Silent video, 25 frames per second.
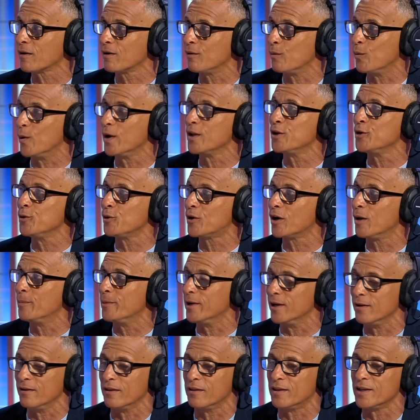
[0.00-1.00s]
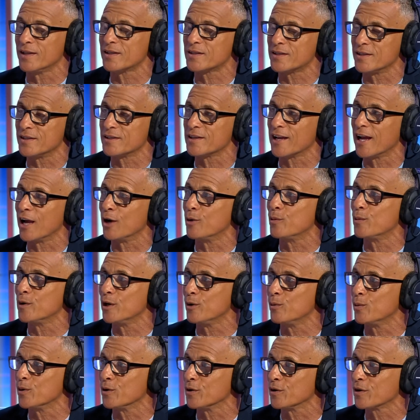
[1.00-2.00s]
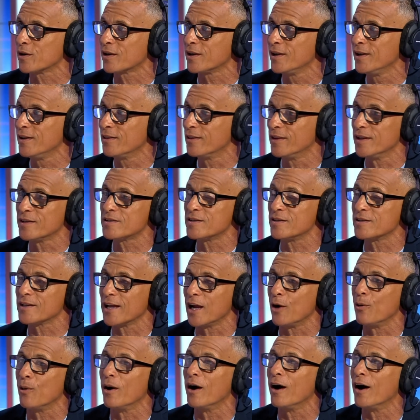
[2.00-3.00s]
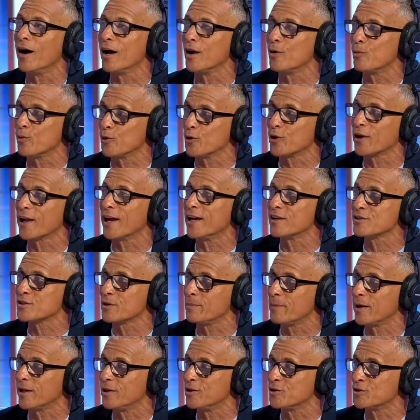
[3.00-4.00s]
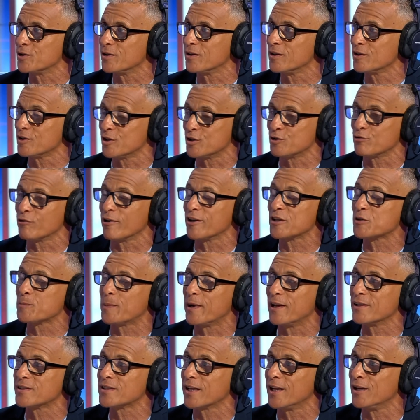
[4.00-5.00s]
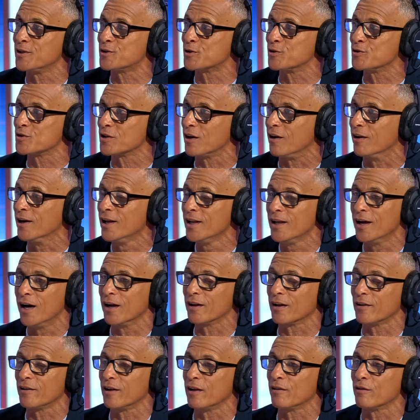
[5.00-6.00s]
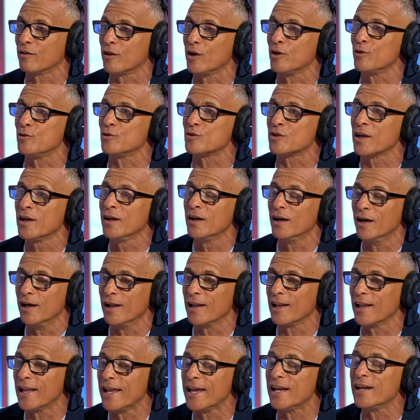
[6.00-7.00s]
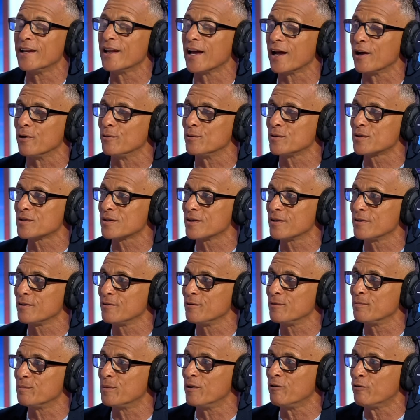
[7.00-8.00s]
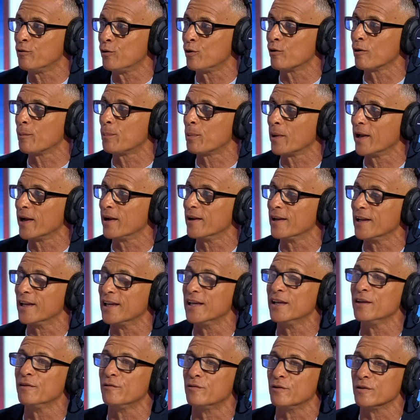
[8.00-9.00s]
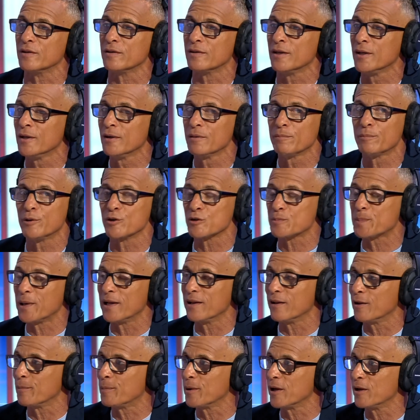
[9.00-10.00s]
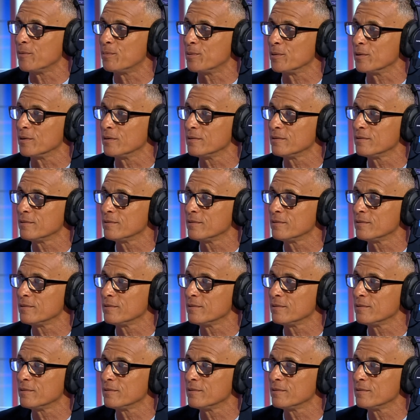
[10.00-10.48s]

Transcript: When you come in, this is how we work. This is how I work as a manager. This is your expectations are. And I think those are laid out before a player even puts pen to paper.